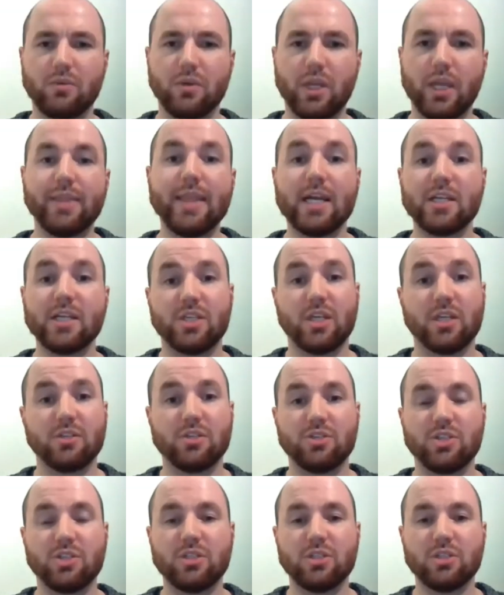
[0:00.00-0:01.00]
In that
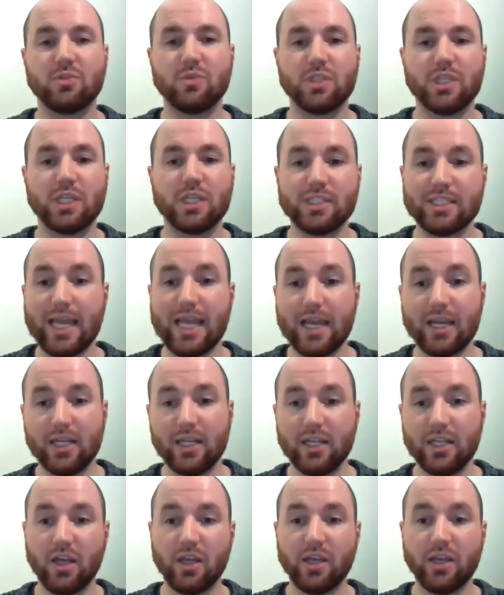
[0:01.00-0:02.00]
sense, Jesus was
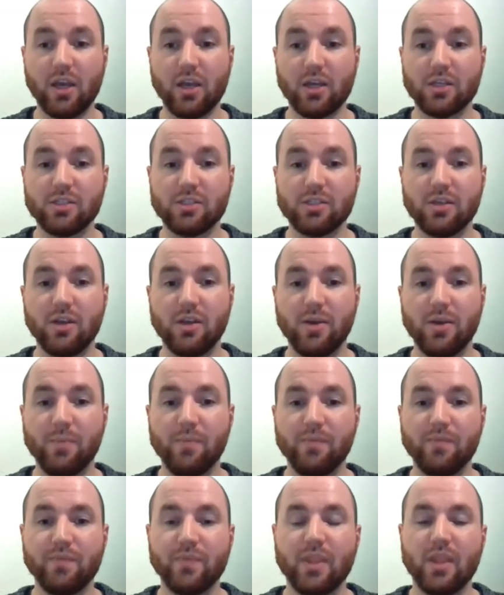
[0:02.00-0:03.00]
exactly like us.
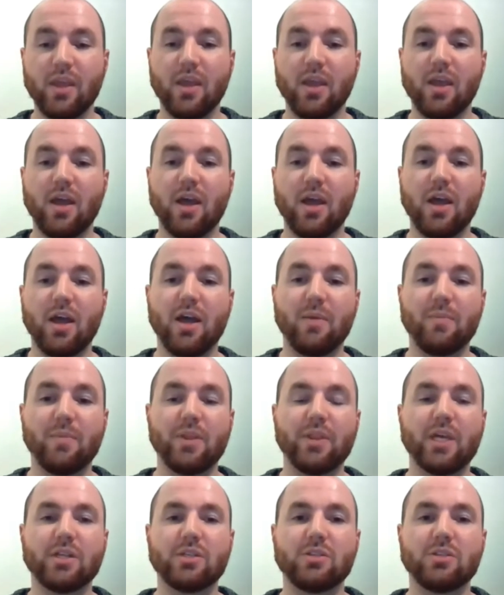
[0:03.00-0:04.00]

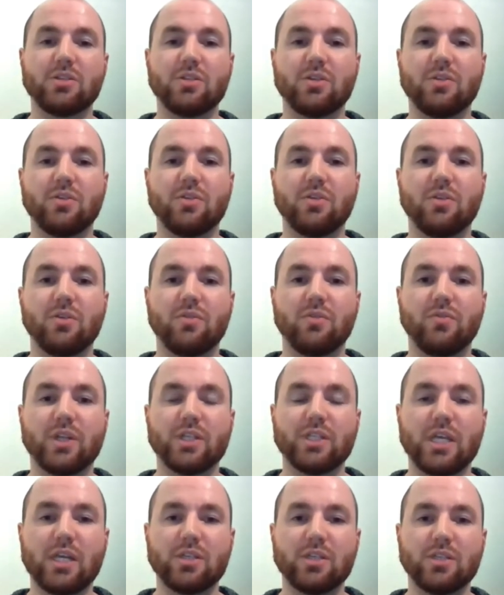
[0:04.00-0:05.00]
And that's
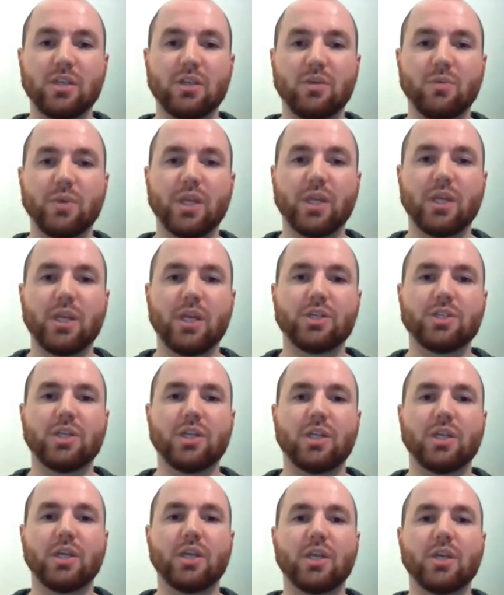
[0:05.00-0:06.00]
fantastic that we can
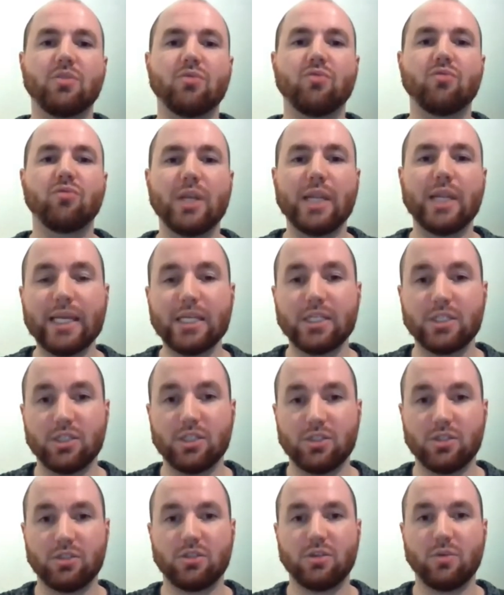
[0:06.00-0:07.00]
actually relate
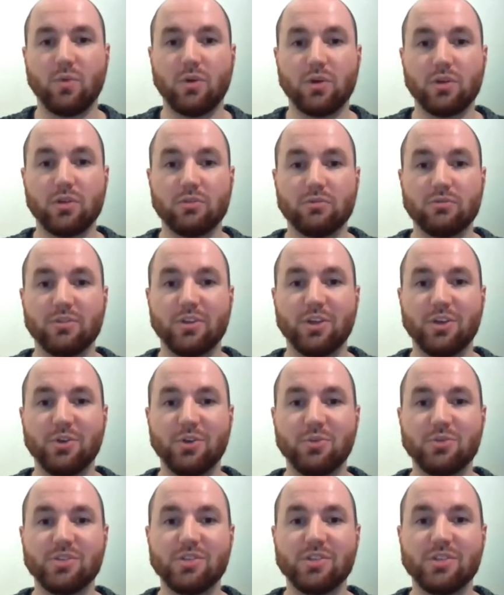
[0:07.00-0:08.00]
to someone
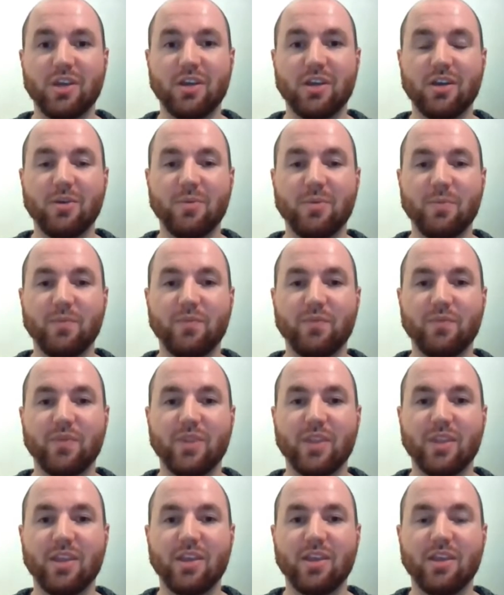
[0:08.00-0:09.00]
who's
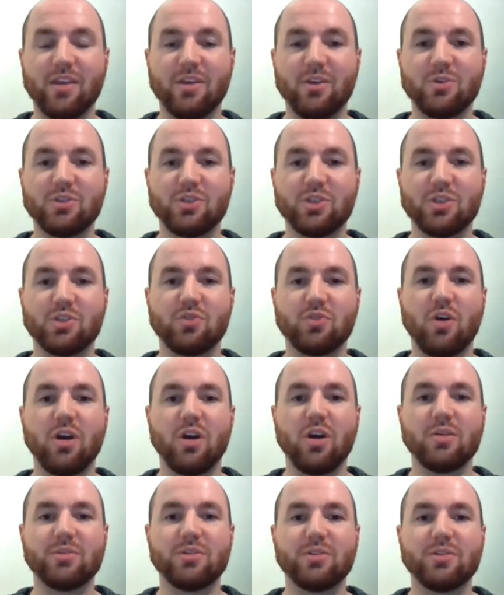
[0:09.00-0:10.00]

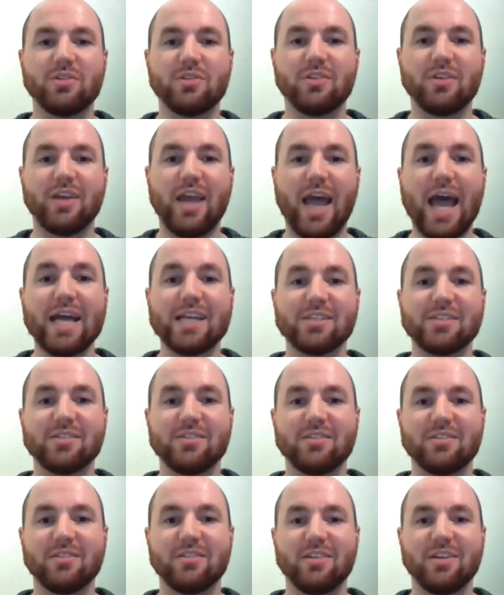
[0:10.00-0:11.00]
described
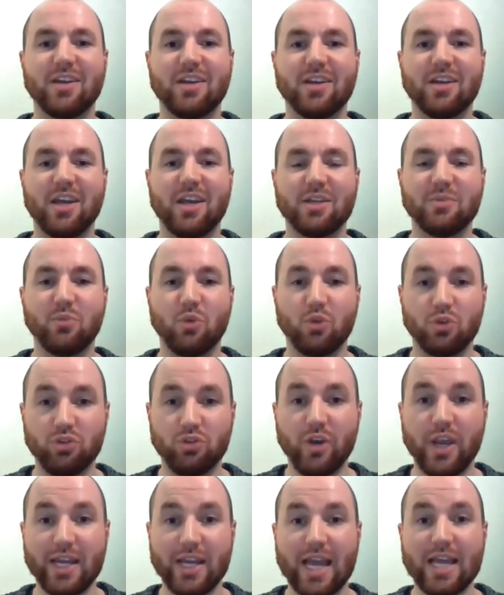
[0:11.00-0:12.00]
as and
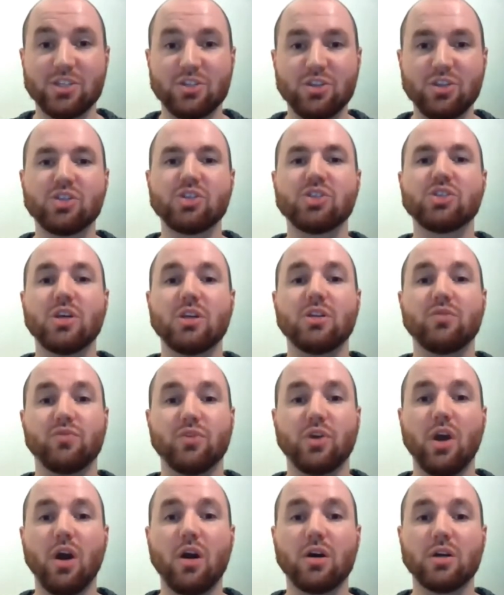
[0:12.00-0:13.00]
portrayed as the Son
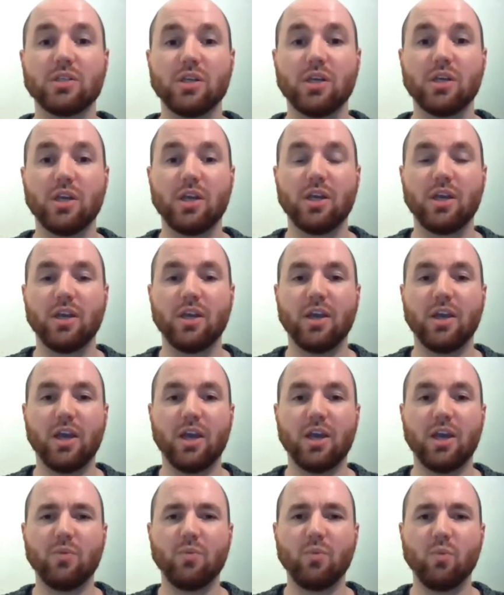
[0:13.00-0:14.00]
of God.
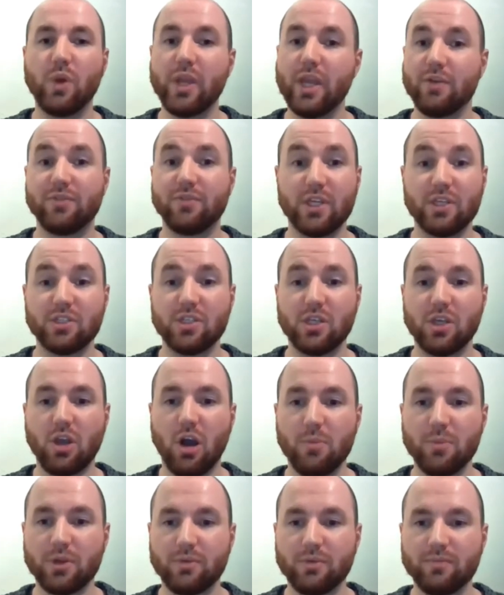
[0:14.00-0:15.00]
We have things in
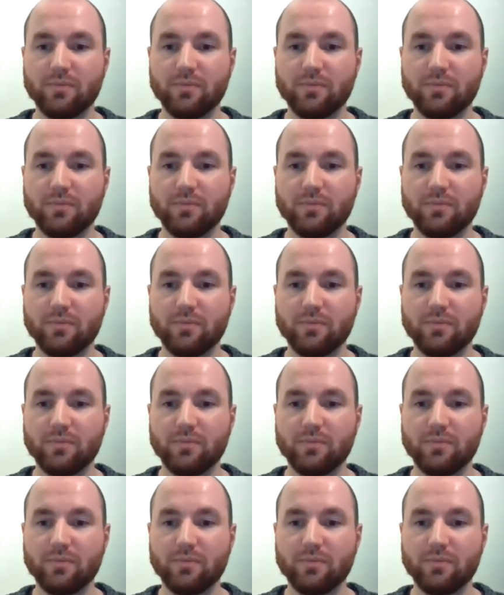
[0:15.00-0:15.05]
common.